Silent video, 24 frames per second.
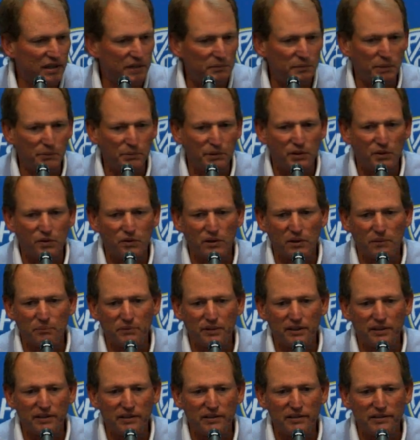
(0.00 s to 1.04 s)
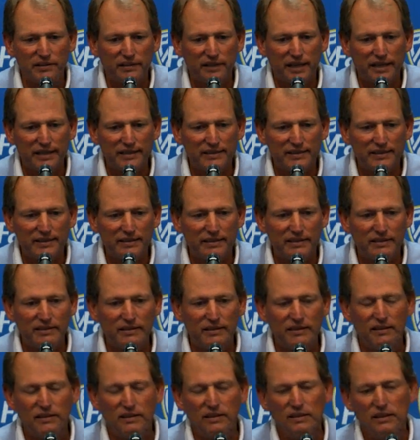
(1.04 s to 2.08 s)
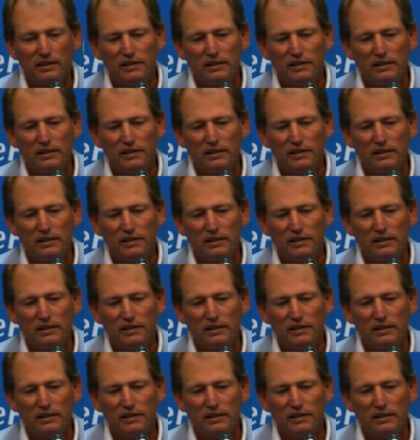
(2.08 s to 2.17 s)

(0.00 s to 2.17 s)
I remember going up there in 19,